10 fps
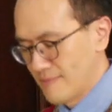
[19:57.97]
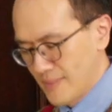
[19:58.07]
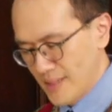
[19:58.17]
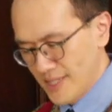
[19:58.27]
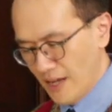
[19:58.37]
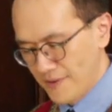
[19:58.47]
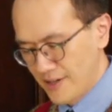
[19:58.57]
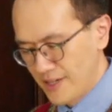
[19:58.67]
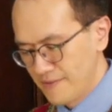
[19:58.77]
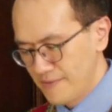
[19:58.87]

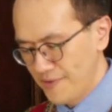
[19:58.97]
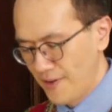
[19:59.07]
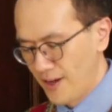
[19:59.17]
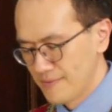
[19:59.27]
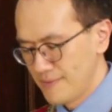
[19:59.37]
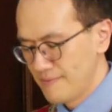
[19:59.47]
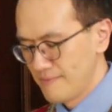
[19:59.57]
suffering from